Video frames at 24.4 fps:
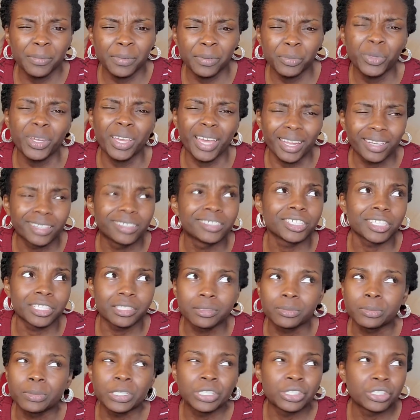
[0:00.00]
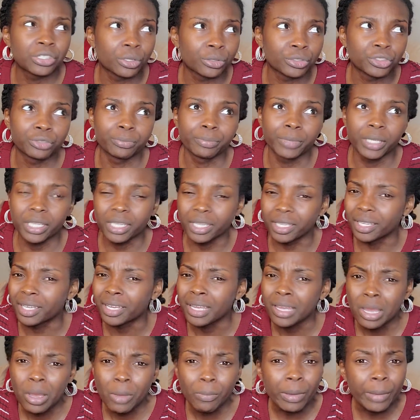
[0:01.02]
we got just as much social media,
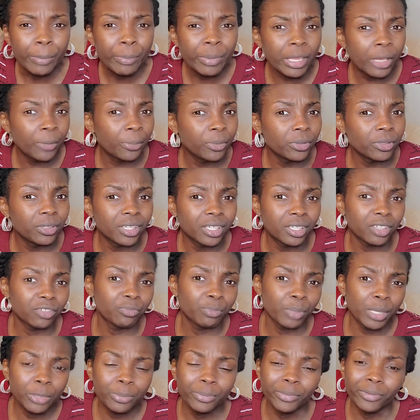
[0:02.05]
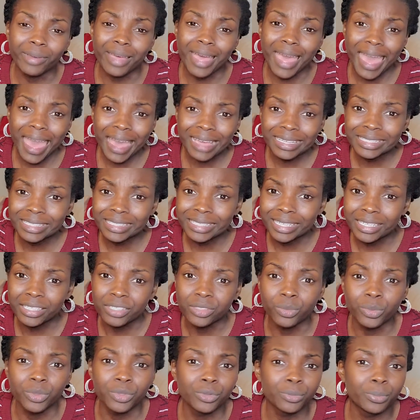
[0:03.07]
but people give people
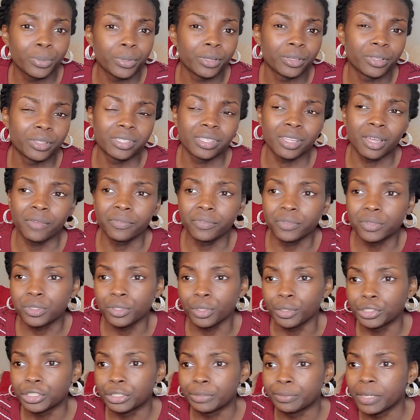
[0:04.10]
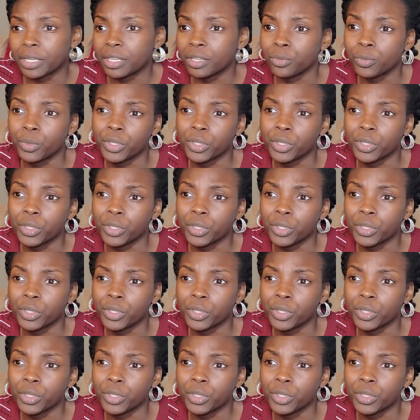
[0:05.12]
access when you put stuff on social media,